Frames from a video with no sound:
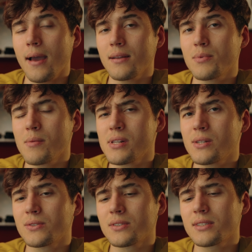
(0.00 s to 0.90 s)
and
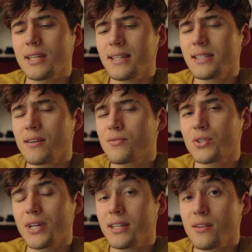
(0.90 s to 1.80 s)
people don't get
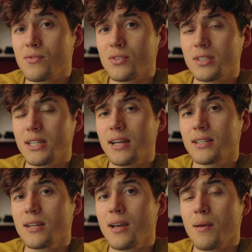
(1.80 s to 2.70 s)
enough credit for
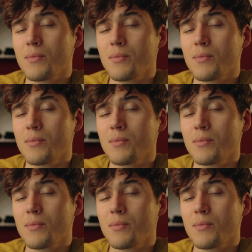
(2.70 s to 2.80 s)
that,